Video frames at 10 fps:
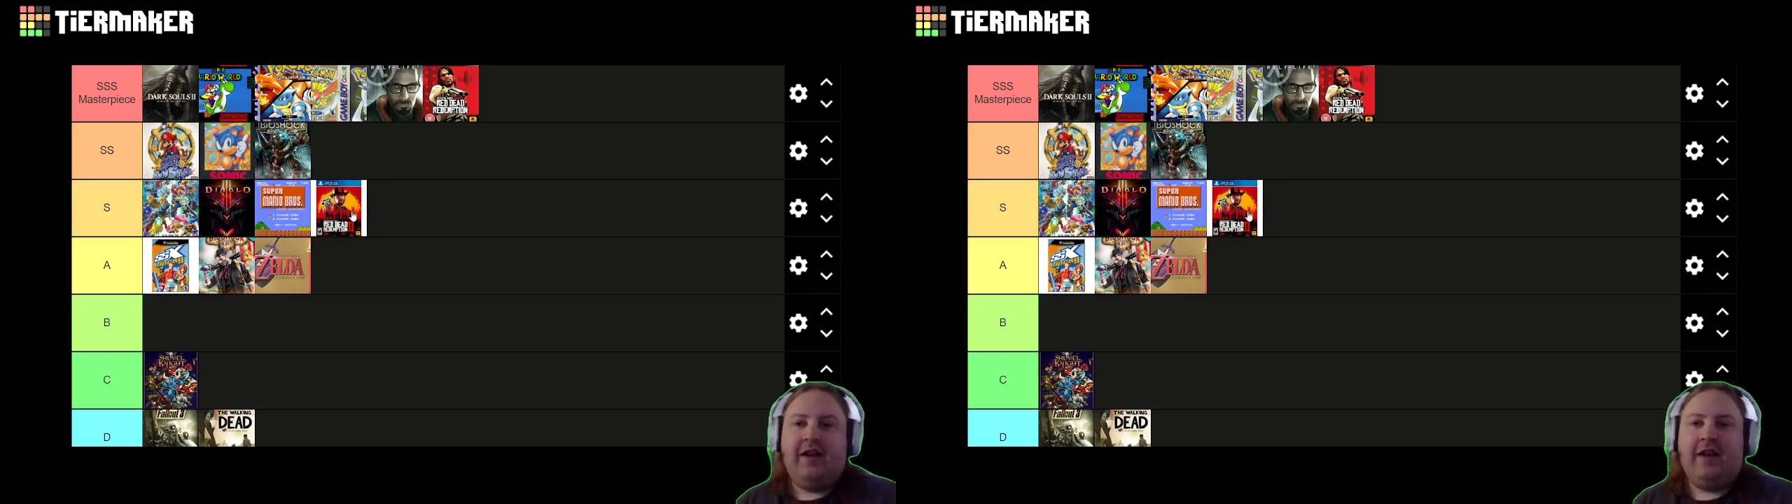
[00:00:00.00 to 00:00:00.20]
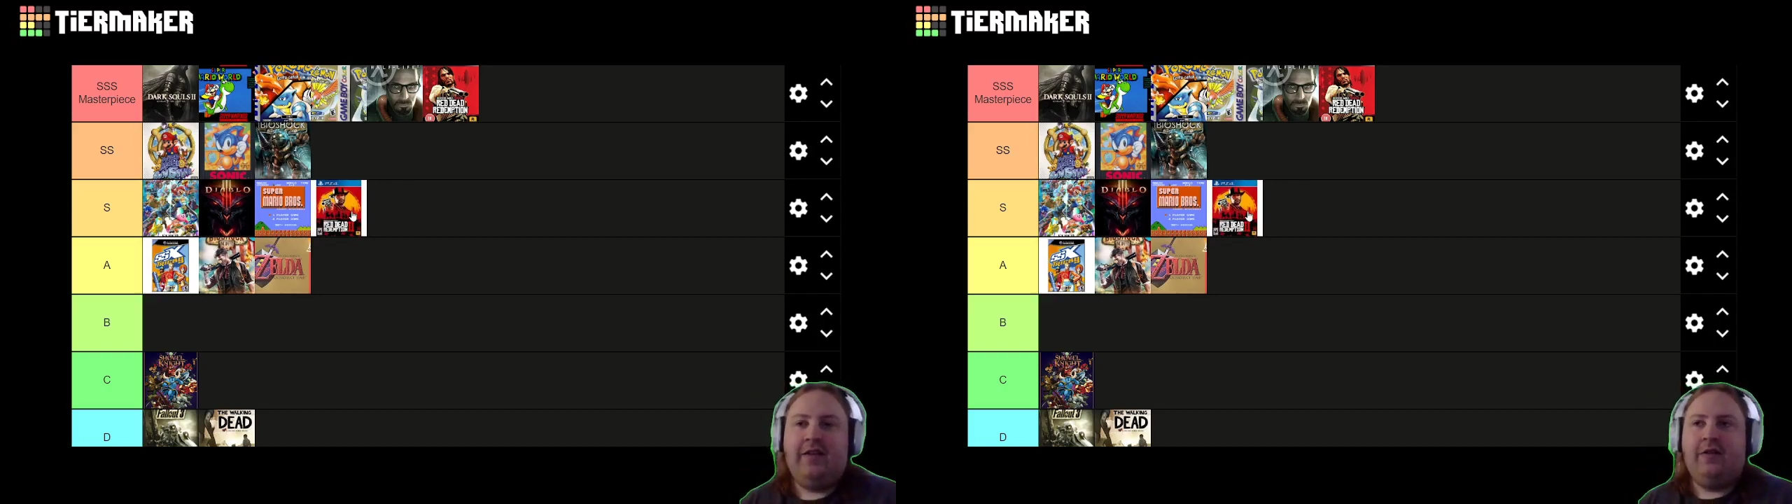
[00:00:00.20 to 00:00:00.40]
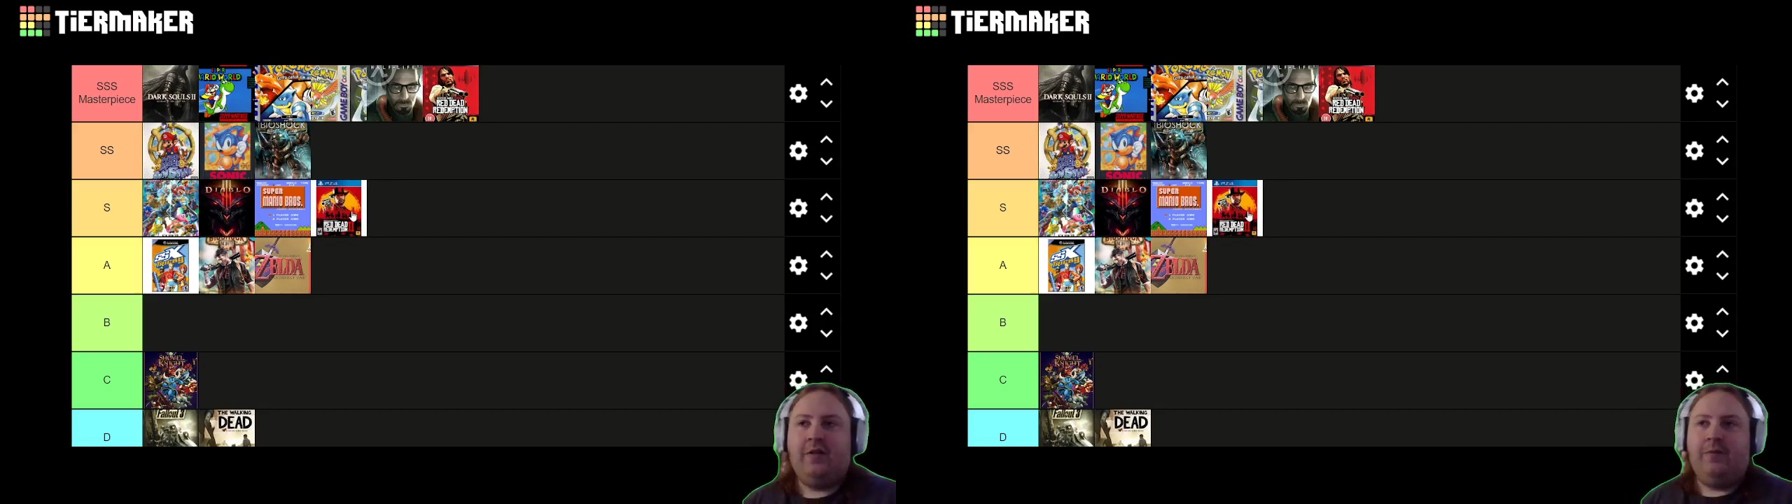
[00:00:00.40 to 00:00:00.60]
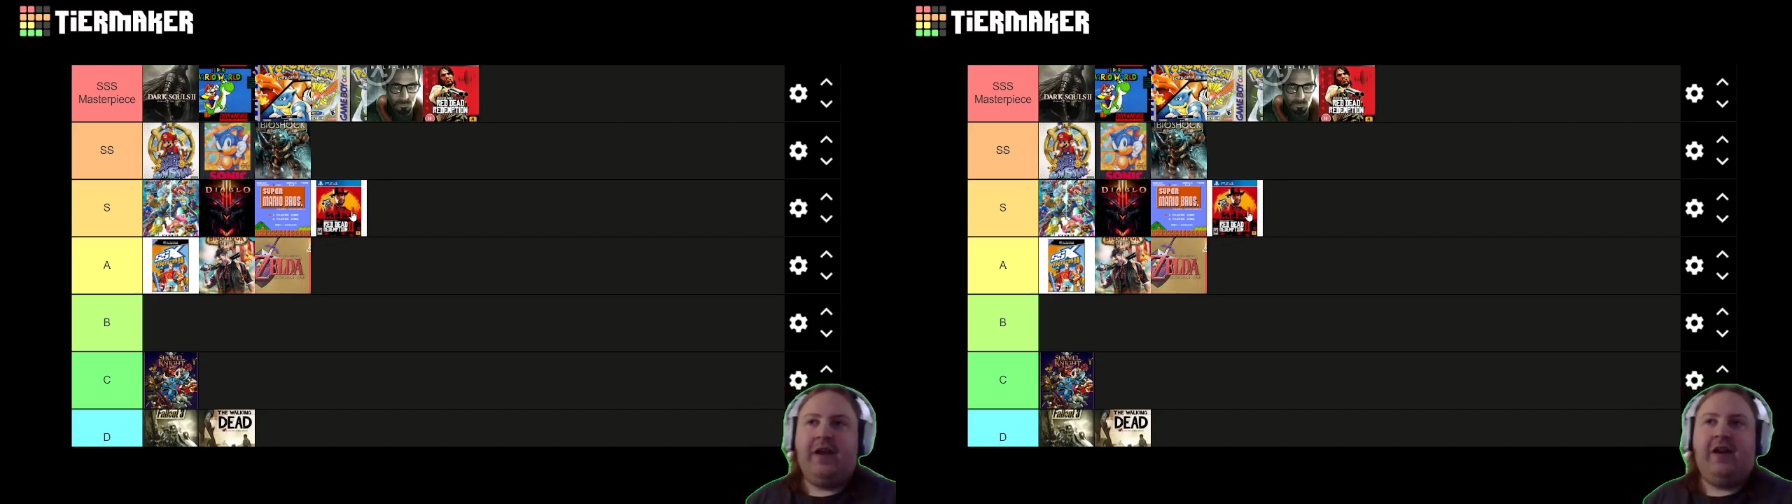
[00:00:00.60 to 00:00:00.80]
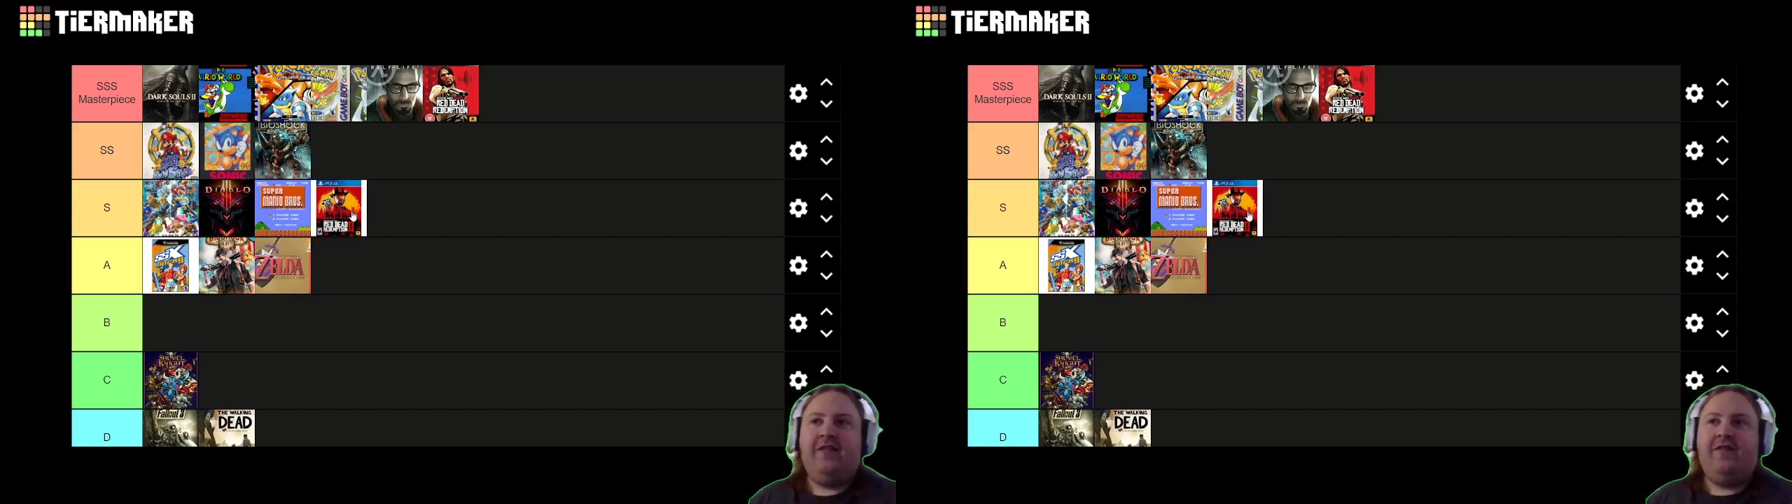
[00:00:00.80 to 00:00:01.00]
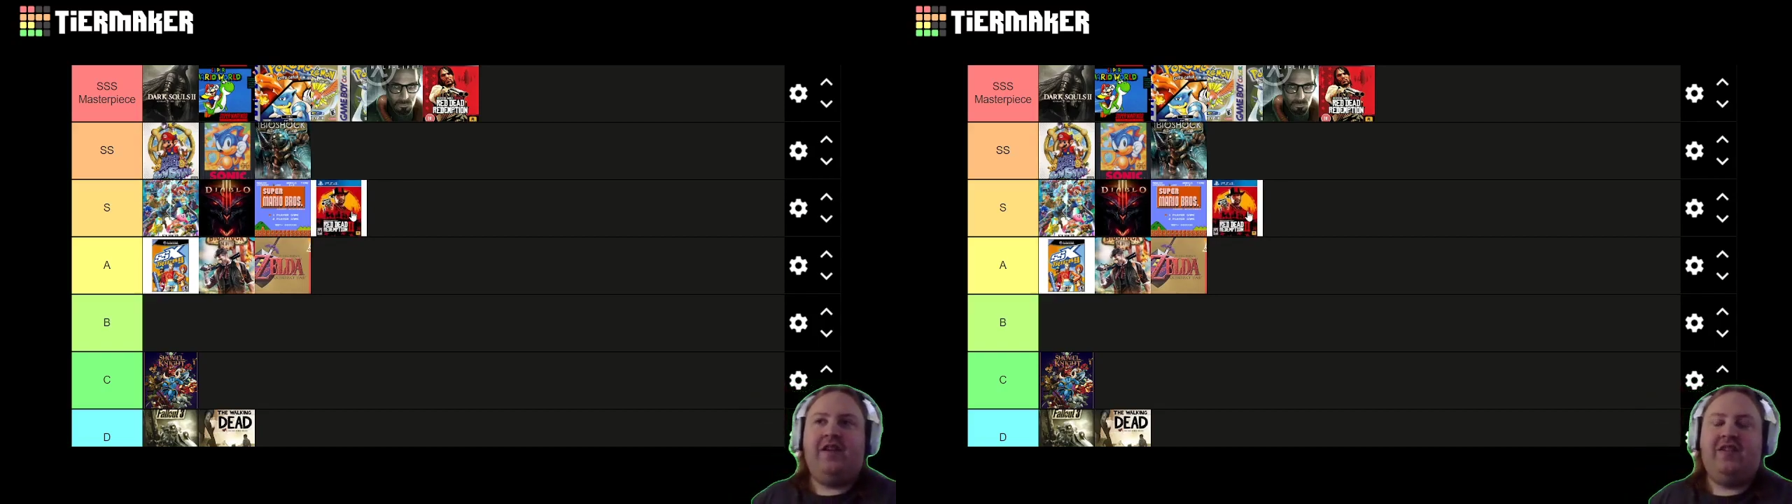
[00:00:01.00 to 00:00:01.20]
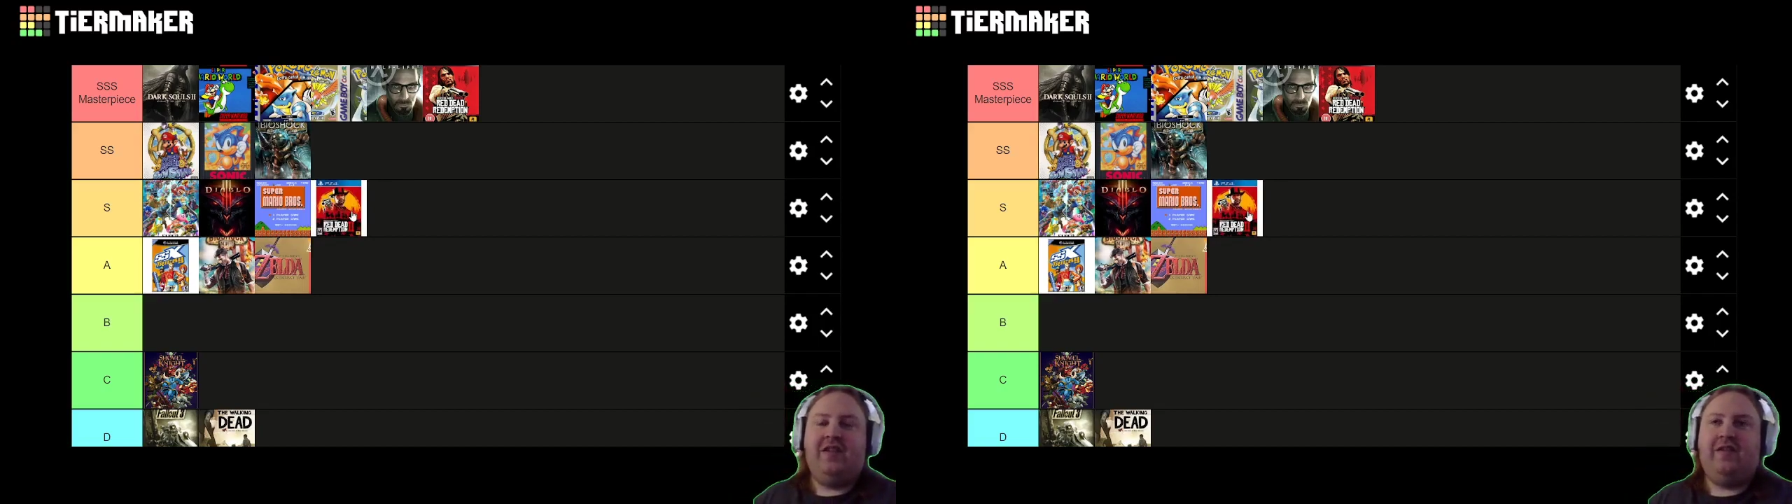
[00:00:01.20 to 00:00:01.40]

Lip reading: and the repetitiveness in the